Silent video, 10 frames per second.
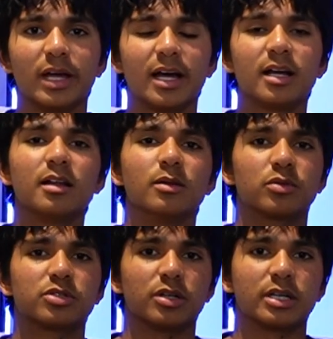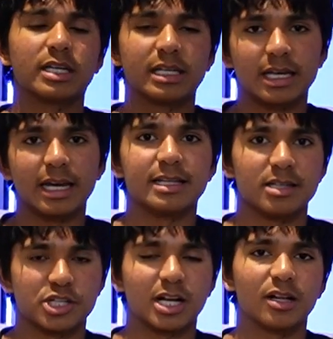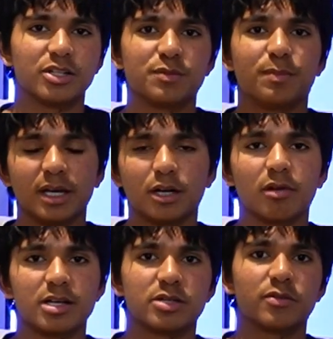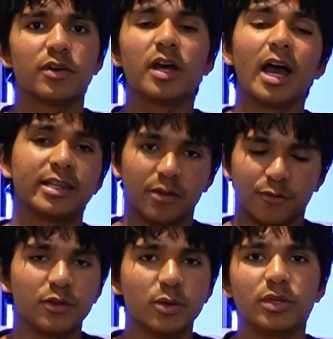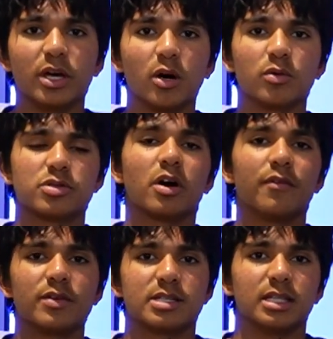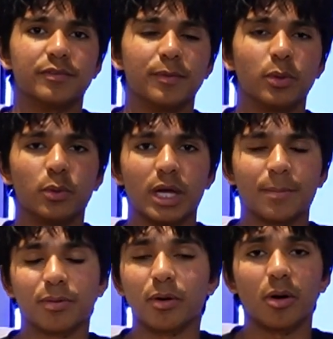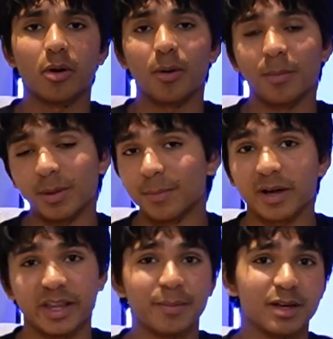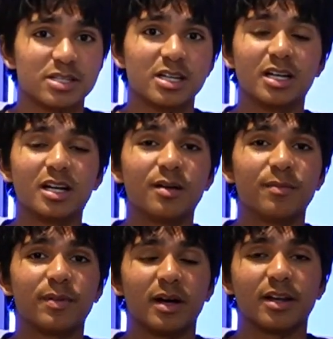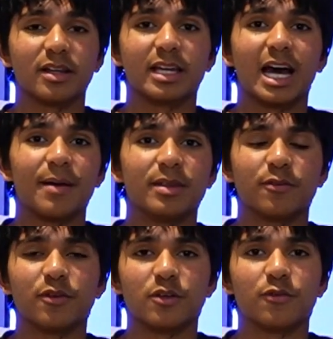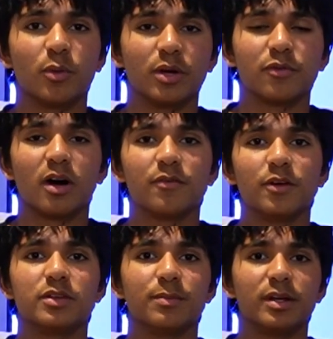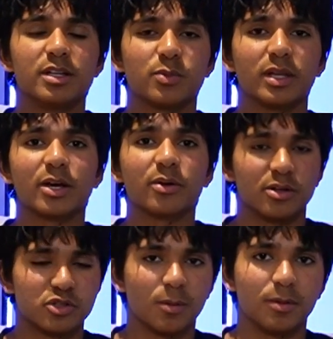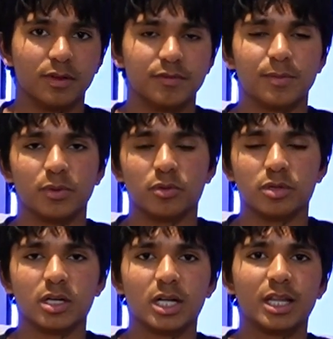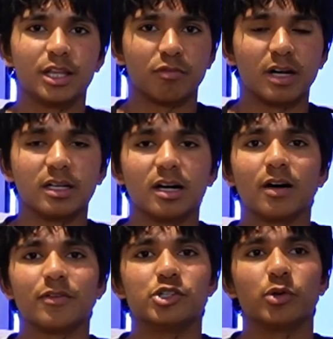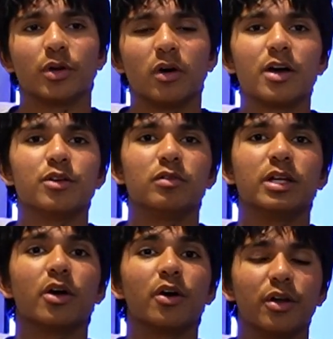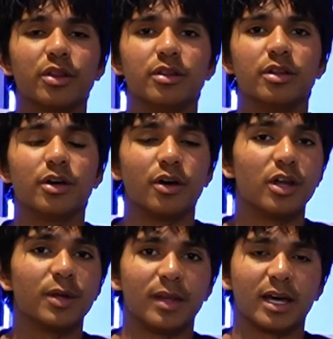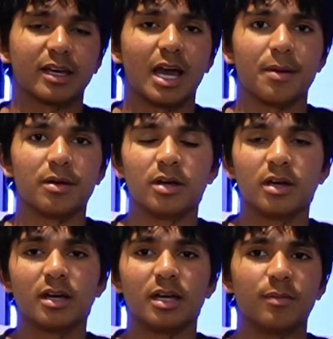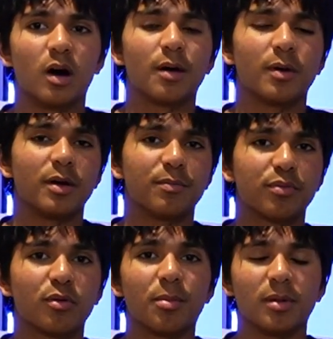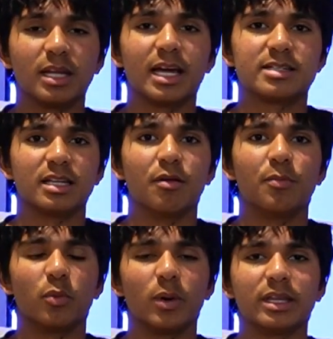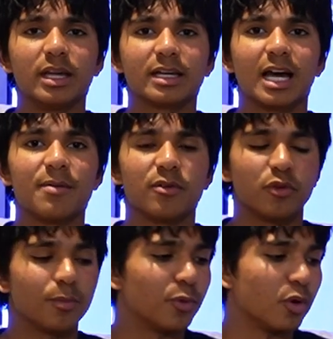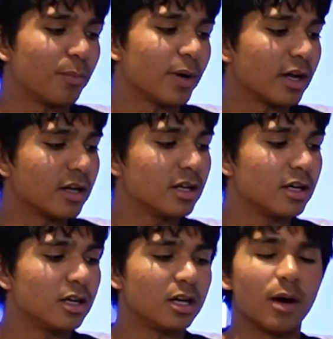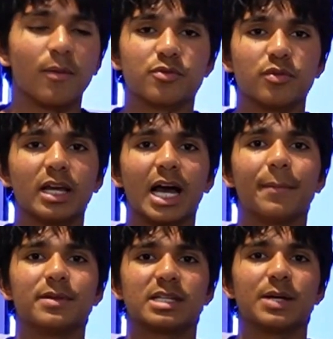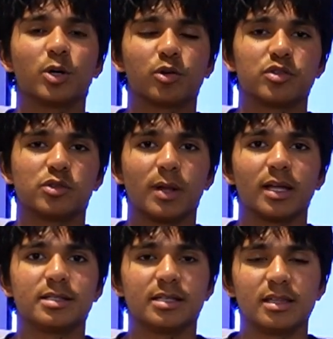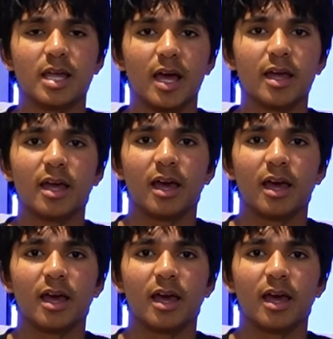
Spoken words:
that look to get into challenges, be aggressive, and that fueled their whole side versus Liverpool. They probably played the best part of the game in the first 45, 50 minutes where they got on top of Liverpool. The red card and Jordan Ayew really hurt them in that game, and in my mind probably led to Liverpool winning that game of football. But you know, I was really happy to see what Crystal Palace did there.